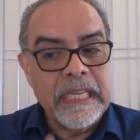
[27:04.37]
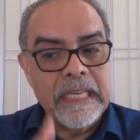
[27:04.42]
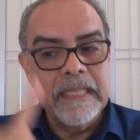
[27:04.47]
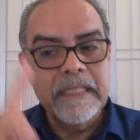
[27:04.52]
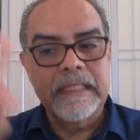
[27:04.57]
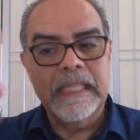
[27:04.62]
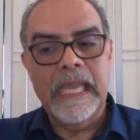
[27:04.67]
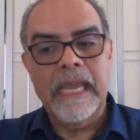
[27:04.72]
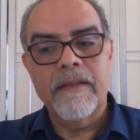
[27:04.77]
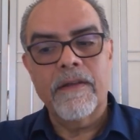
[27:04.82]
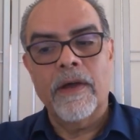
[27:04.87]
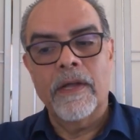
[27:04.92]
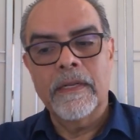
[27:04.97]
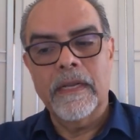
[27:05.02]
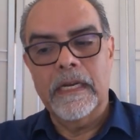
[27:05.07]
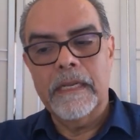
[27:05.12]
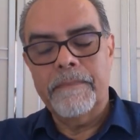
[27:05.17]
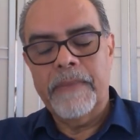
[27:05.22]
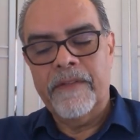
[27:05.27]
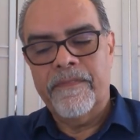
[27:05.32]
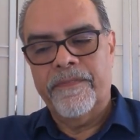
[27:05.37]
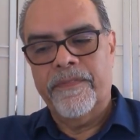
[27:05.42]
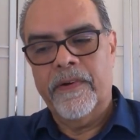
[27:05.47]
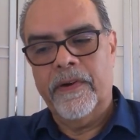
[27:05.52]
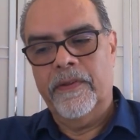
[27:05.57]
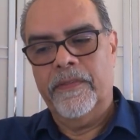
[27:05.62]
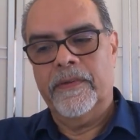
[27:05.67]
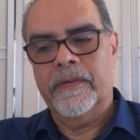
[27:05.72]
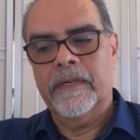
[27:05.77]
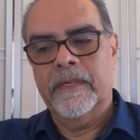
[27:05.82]
is they're going a little bit
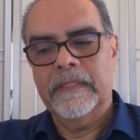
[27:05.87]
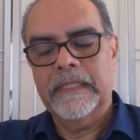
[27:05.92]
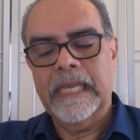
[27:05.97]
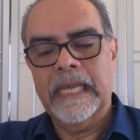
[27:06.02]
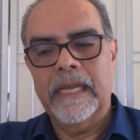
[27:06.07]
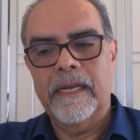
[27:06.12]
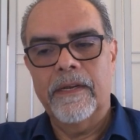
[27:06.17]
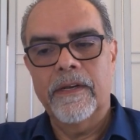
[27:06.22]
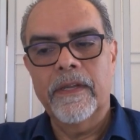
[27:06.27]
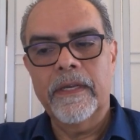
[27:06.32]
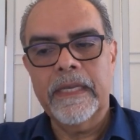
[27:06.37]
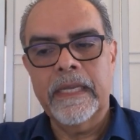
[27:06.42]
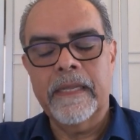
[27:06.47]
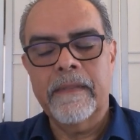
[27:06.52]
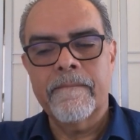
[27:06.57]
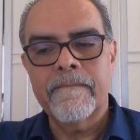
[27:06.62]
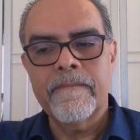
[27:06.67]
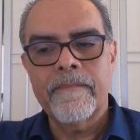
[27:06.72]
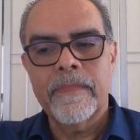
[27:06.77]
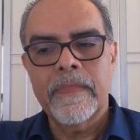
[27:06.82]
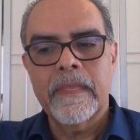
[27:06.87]
further, that looking